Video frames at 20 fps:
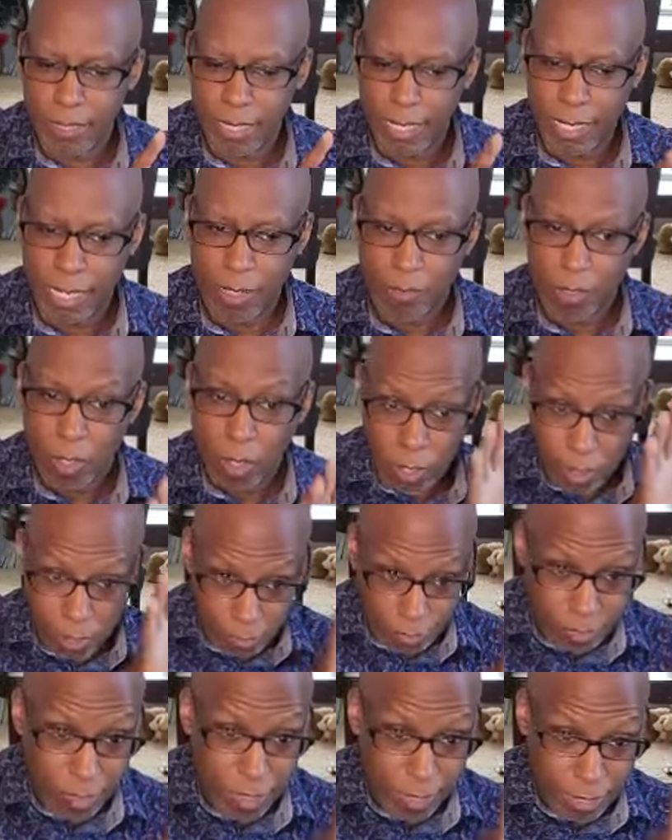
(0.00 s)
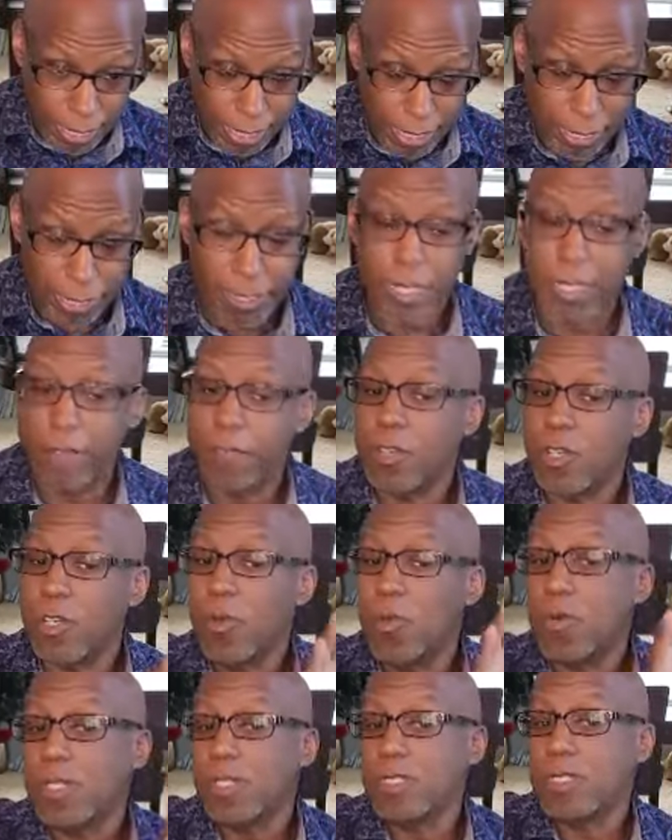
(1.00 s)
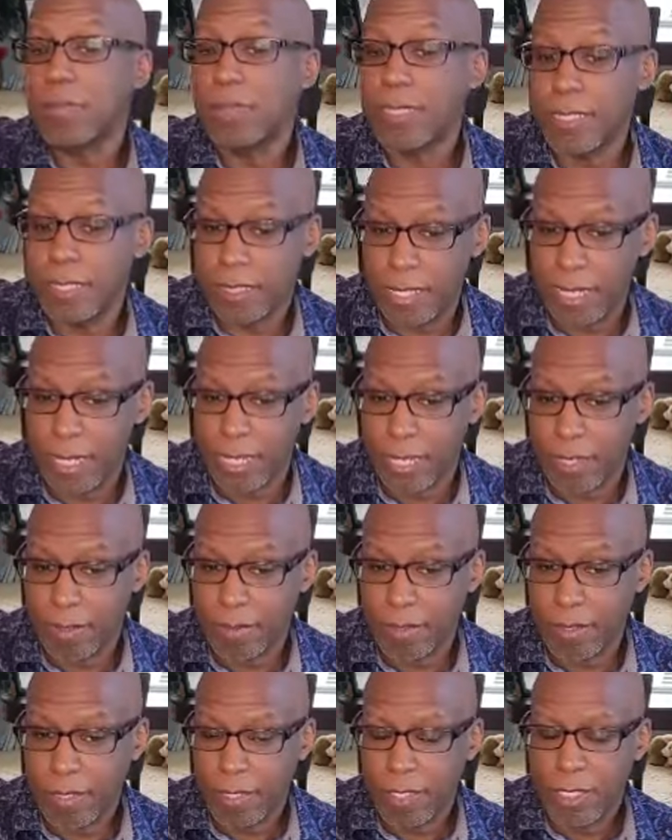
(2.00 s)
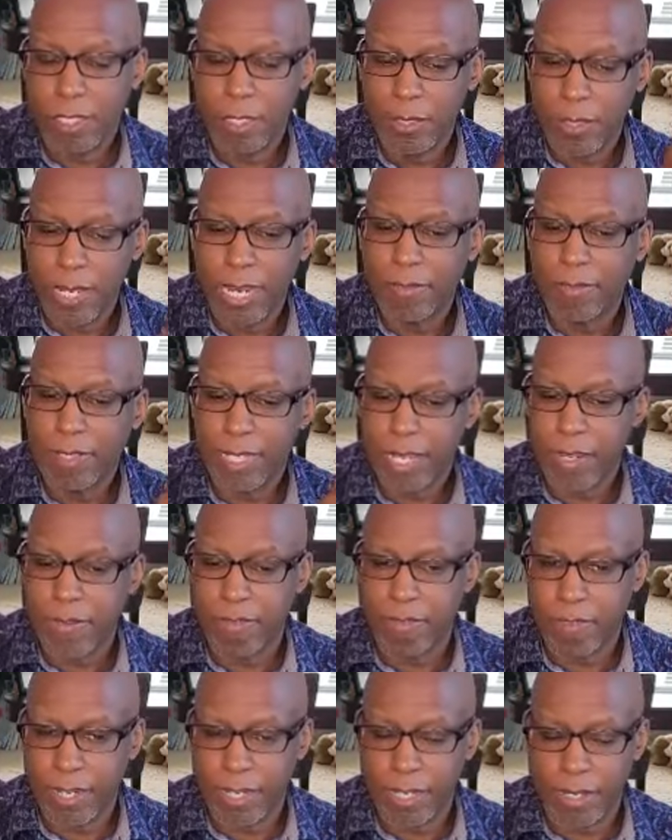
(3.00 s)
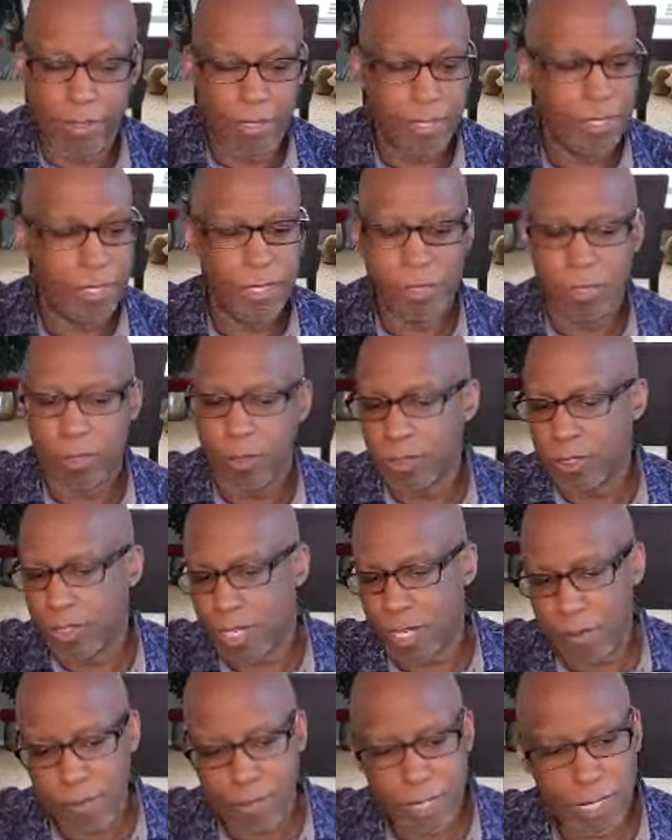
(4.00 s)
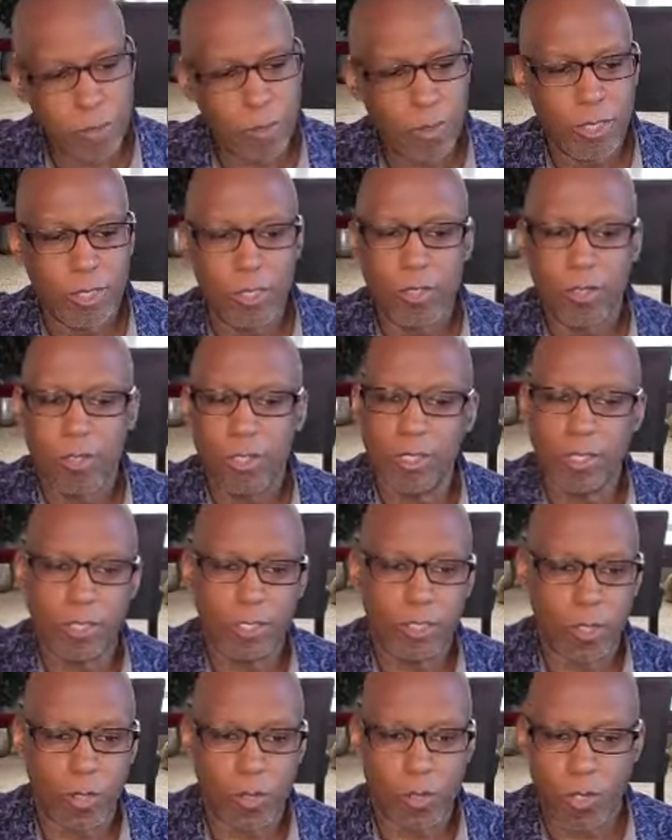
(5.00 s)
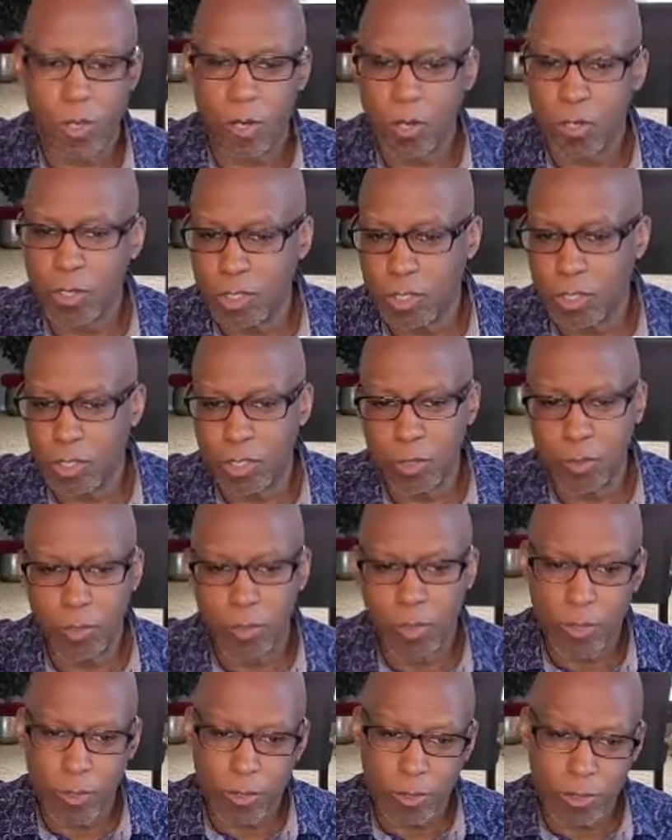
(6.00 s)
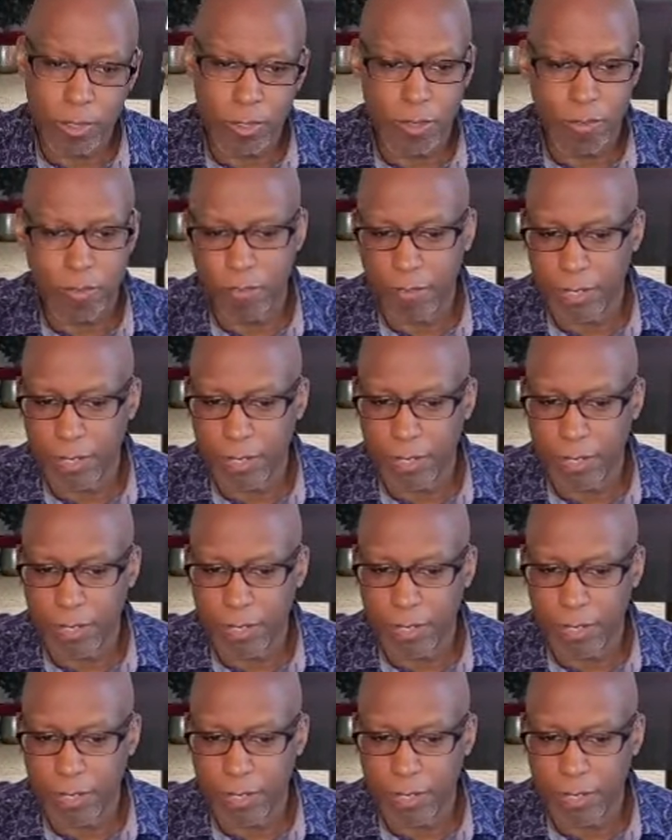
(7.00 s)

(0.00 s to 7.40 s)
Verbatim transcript: saved on the front end, yes. if you want to be saved, you have mm-hmm. to have mm-hmm. faith. Don't come here with your so-called good works of the